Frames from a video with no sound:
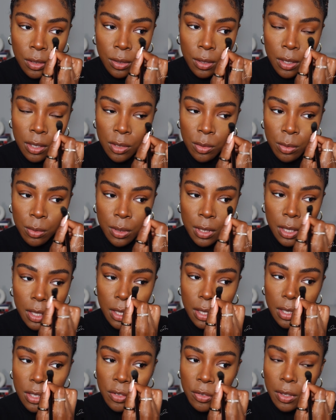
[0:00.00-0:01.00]
this routine
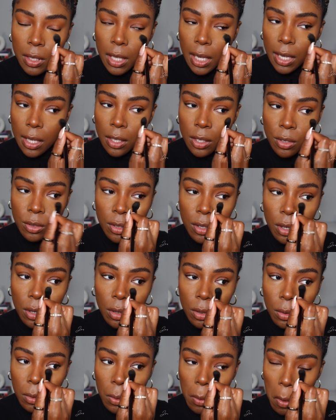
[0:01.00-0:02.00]
is for like, you
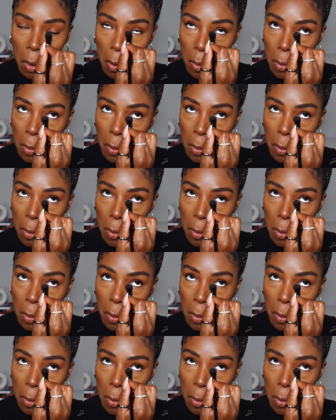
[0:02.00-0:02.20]
know,